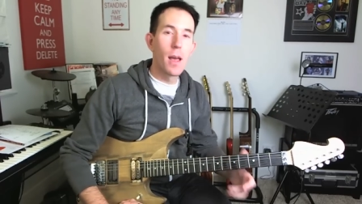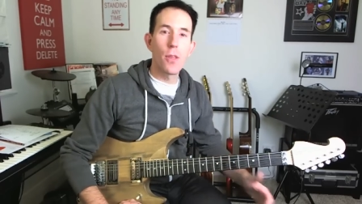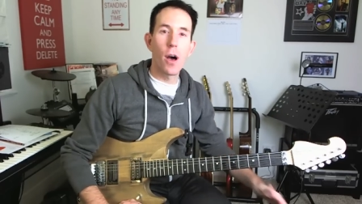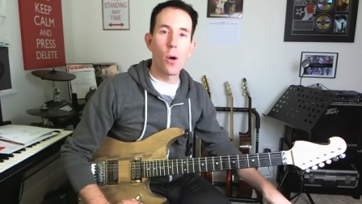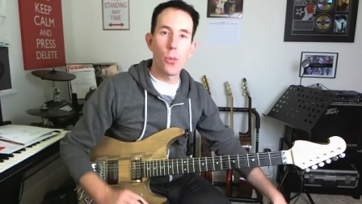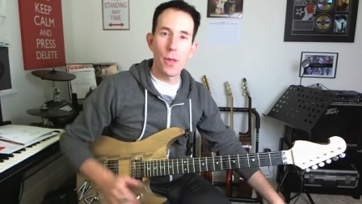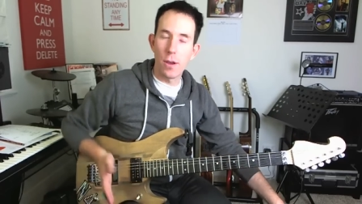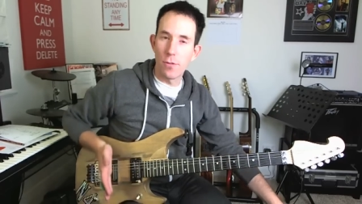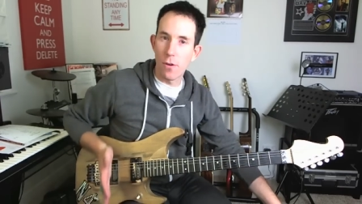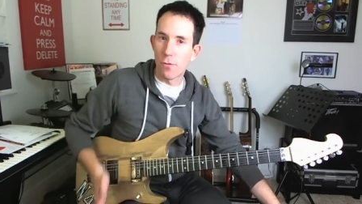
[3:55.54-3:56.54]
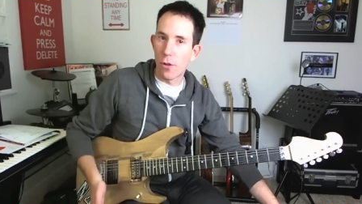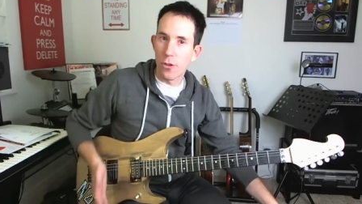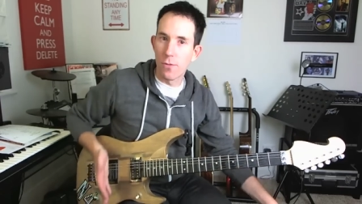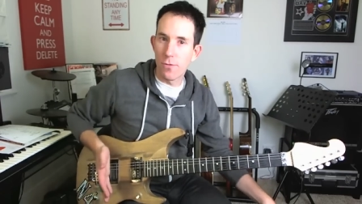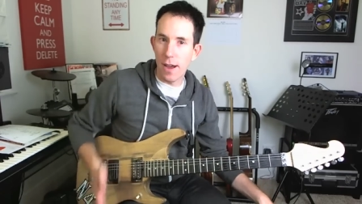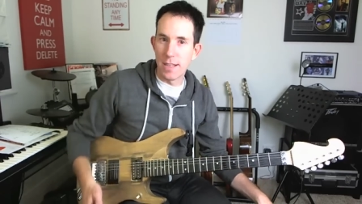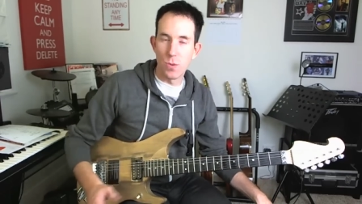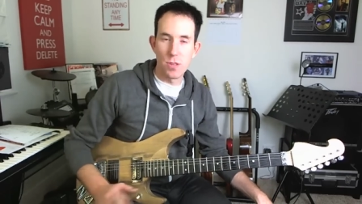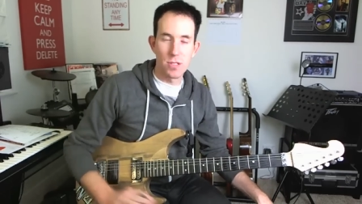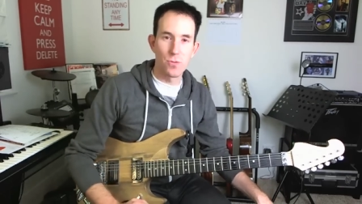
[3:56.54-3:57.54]
the whole thing of volume
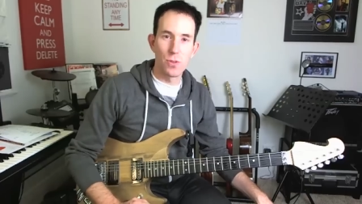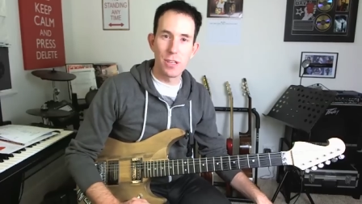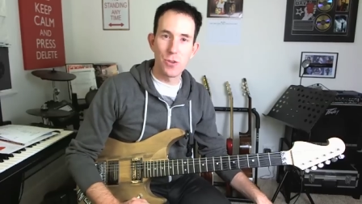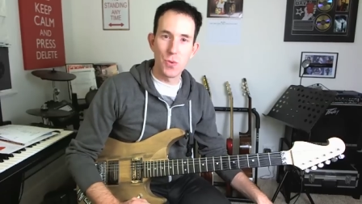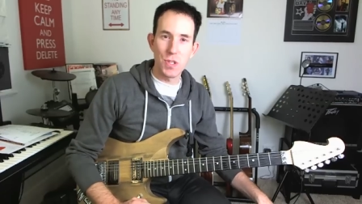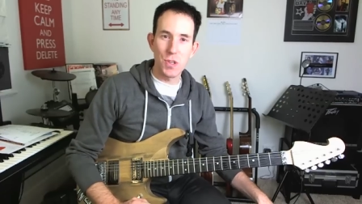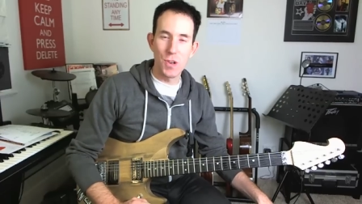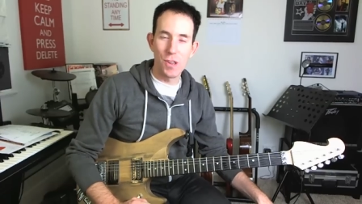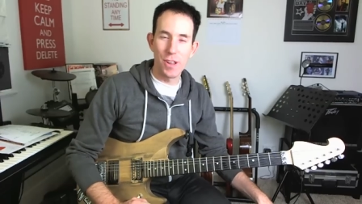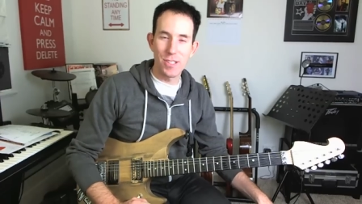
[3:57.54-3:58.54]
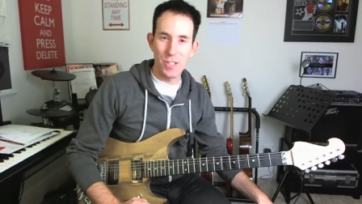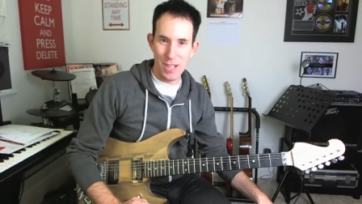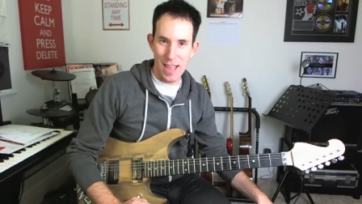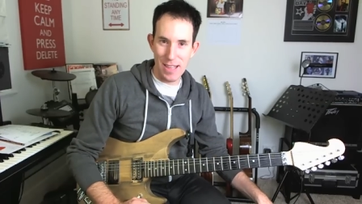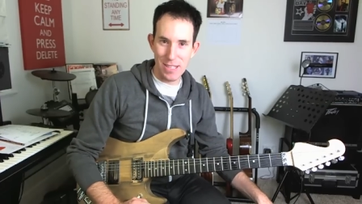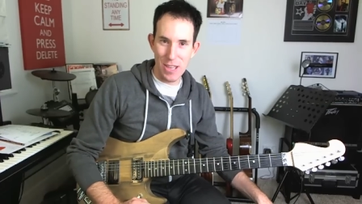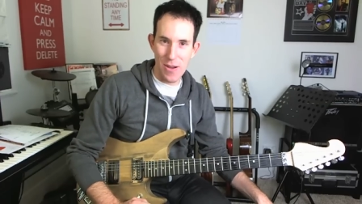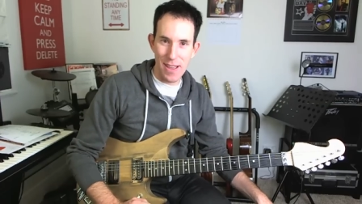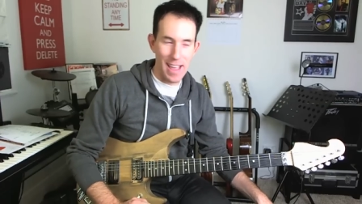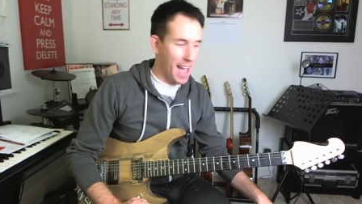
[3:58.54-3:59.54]
fades, which is a really cool skill to get
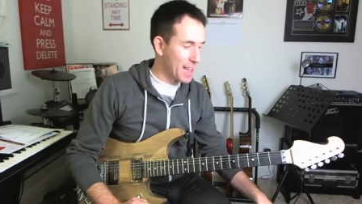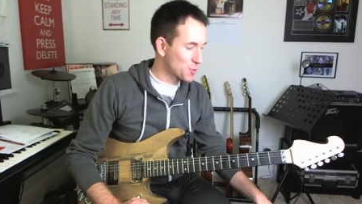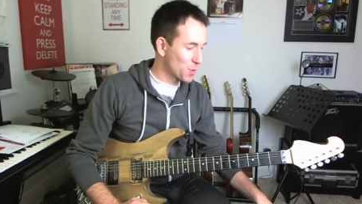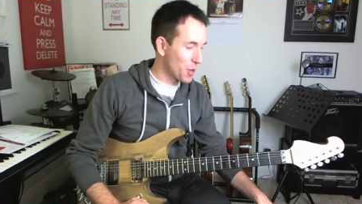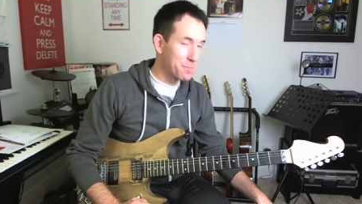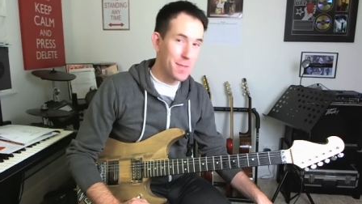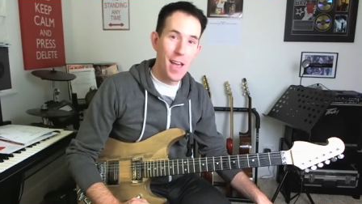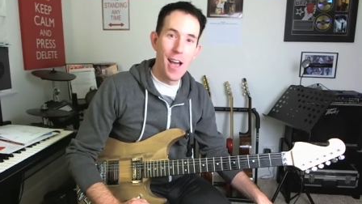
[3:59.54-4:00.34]
going as well.